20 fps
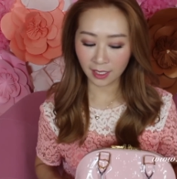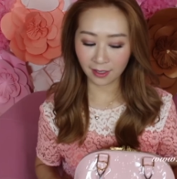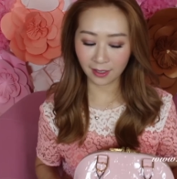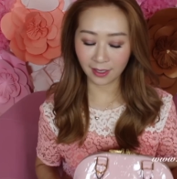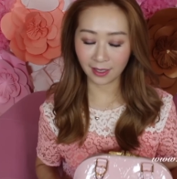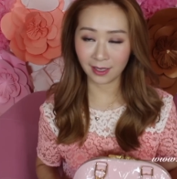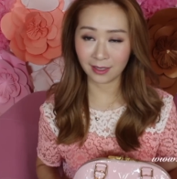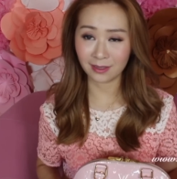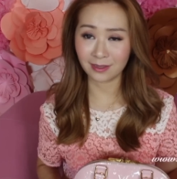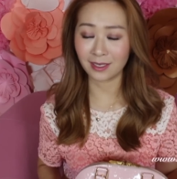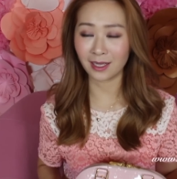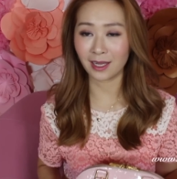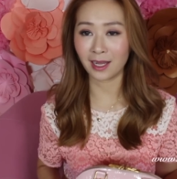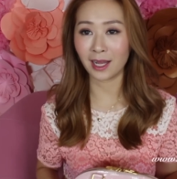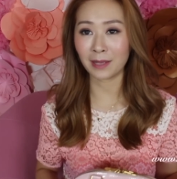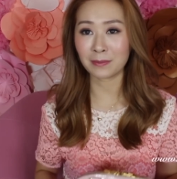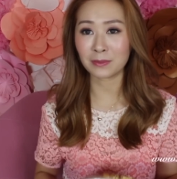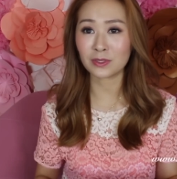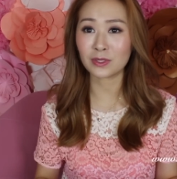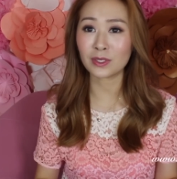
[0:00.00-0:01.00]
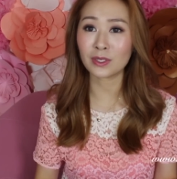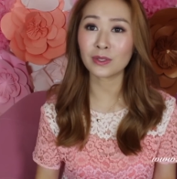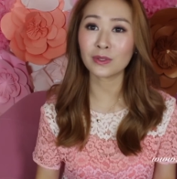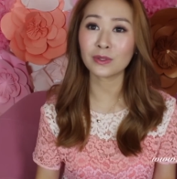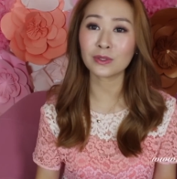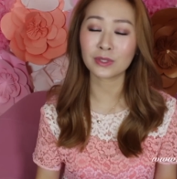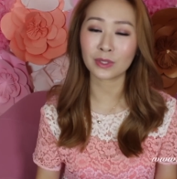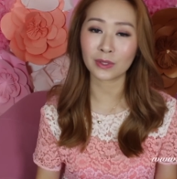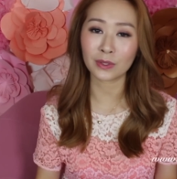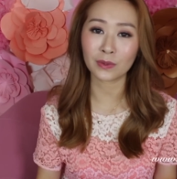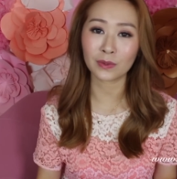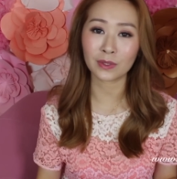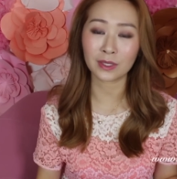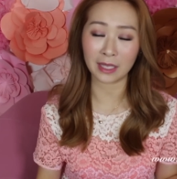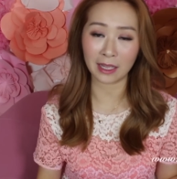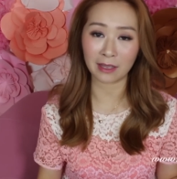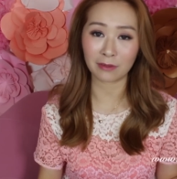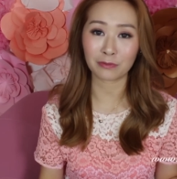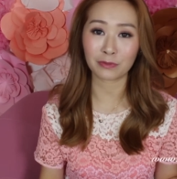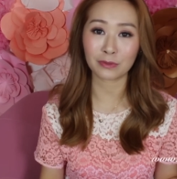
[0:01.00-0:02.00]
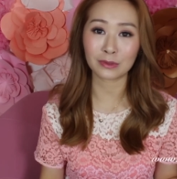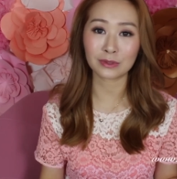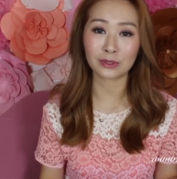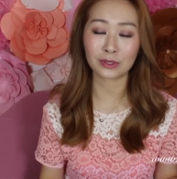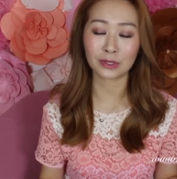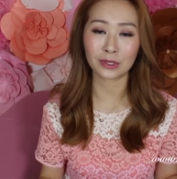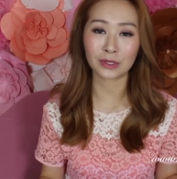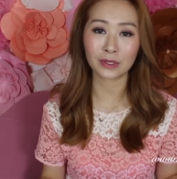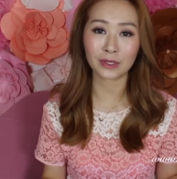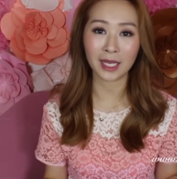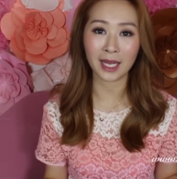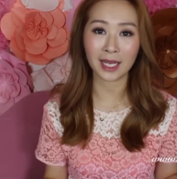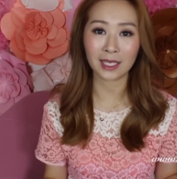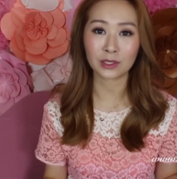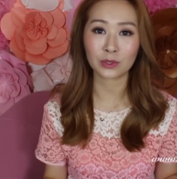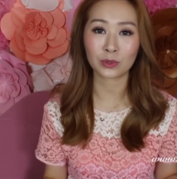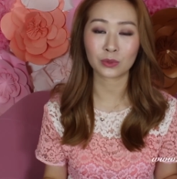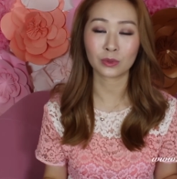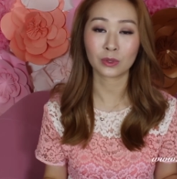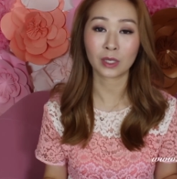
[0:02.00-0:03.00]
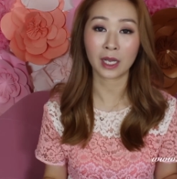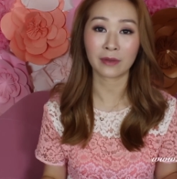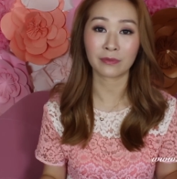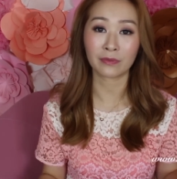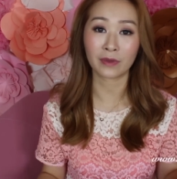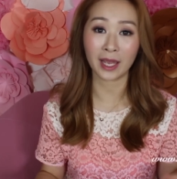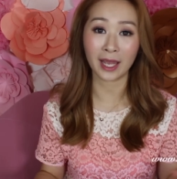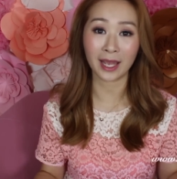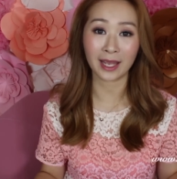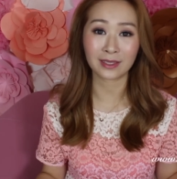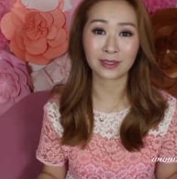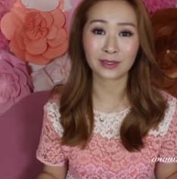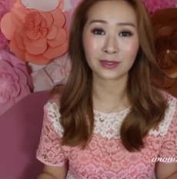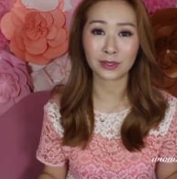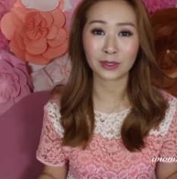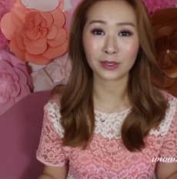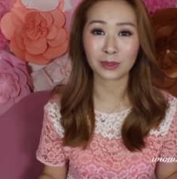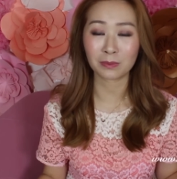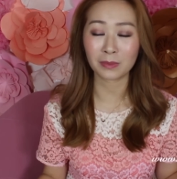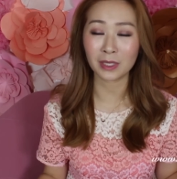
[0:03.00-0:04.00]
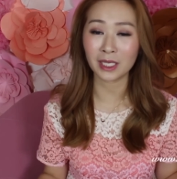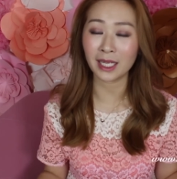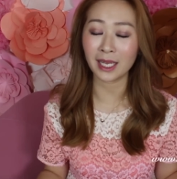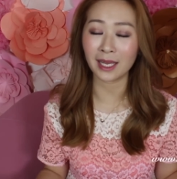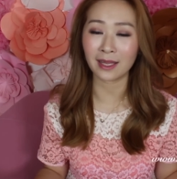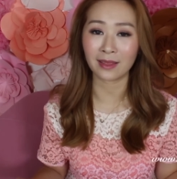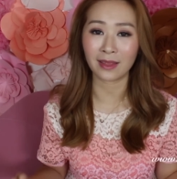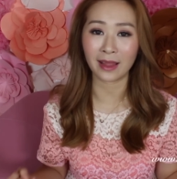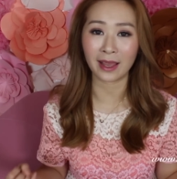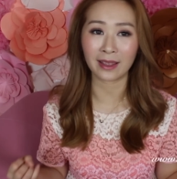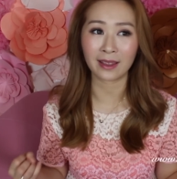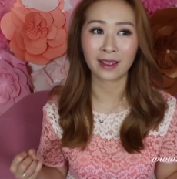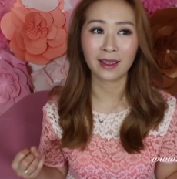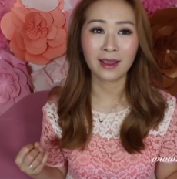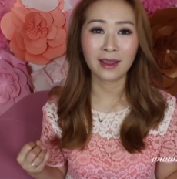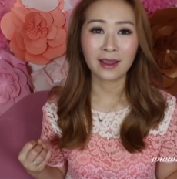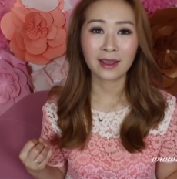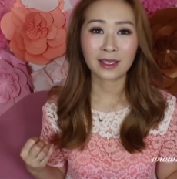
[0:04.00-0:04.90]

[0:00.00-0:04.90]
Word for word: and I'm so so thankful to you guys who have answered me and like